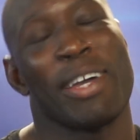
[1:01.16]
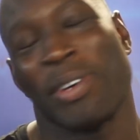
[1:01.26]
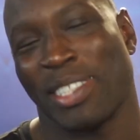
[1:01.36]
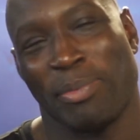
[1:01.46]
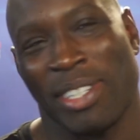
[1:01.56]
it
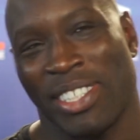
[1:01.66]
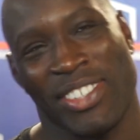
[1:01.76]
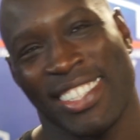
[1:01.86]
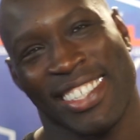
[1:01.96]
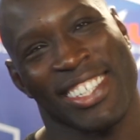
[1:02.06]
wasn't much of
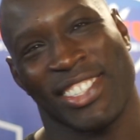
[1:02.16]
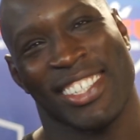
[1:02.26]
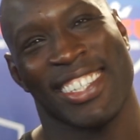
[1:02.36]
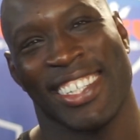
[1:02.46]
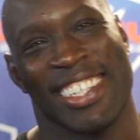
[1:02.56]
a discussion.
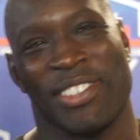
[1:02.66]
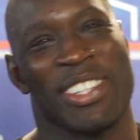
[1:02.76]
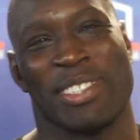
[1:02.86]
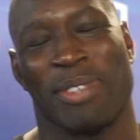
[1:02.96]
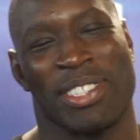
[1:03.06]
It
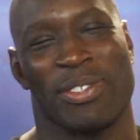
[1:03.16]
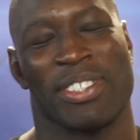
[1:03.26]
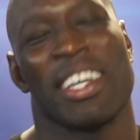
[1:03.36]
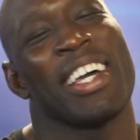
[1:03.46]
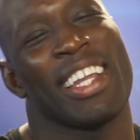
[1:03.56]
wasn't much of a
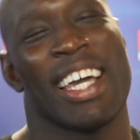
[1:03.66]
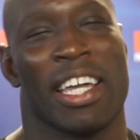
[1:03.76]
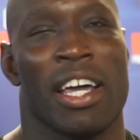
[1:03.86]
like.